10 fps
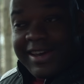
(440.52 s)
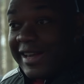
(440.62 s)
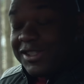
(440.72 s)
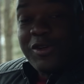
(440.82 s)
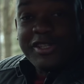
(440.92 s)
and
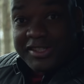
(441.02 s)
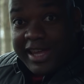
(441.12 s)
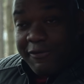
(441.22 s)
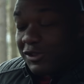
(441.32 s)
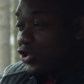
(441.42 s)
that's not just
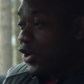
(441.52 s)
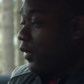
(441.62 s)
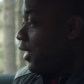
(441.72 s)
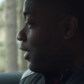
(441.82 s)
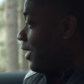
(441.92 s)
there for show
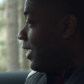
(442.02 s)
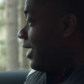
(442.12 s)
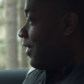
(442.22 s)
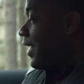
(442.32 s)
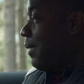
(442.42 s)
either.
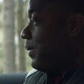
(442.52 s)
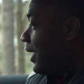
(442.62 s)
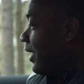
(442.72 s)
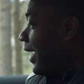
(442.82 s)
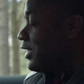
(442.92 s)
The
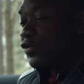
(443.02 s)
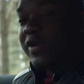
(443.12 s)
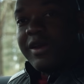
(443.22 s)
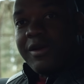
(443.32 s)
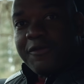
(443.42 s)
ambient lights
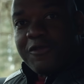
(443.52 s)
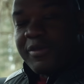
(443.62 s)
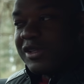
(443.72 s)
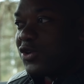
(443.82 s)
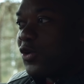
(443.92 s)
run from
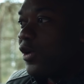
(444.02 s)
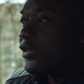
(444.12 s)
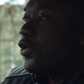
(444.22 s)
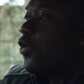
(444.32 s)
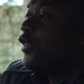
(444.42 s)
the
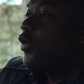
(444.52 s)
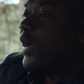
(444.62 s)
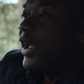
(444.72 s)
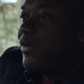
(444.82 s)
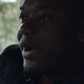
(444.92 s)
doors all the
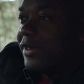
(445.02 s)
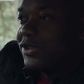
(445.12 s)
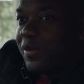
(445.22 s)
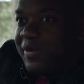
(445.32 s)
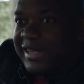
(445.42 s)
way around the
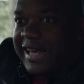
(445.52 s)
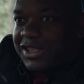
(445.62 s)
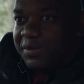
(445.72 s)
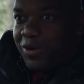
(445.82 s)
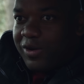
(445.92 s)
top of the
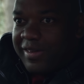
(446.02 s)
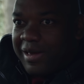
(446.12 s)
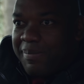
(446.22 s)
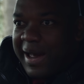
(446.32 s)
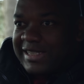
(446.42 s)
dashboard and
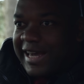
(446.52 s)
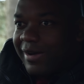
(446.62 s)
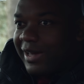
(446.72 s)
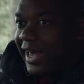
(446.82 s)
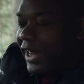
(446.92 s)
then back
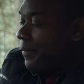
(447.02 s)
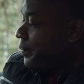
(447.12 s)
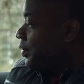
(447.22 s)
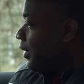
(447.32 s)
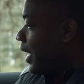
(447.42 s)
down again.
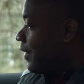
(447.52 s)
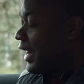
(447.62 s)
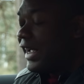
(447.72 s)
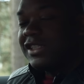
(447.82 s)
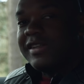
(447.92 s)
And the
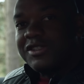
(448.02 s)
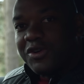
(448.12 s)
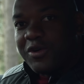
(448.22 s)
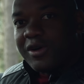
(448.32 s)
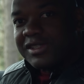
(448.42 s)
lights in the
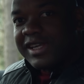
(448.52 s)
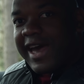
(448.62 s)
doors